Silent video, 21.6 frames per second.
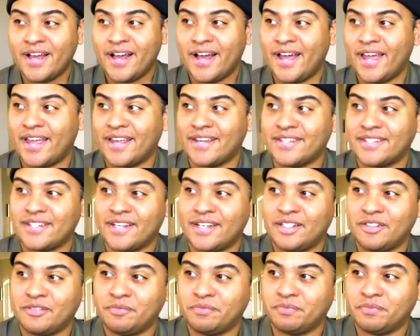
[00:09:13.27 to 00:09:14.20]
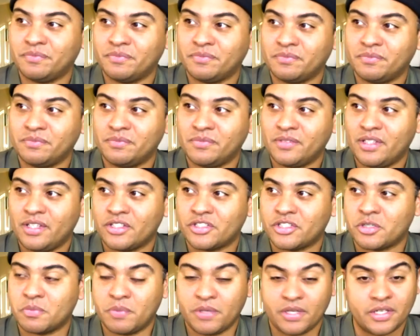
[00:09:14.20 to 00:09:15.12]
And it
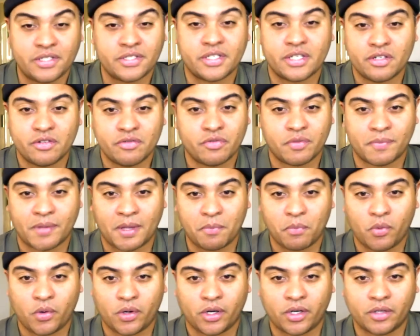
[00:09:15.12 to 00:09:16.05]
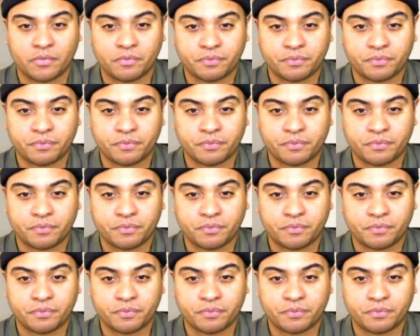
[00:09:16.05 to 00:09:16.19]
should be easy from that point on.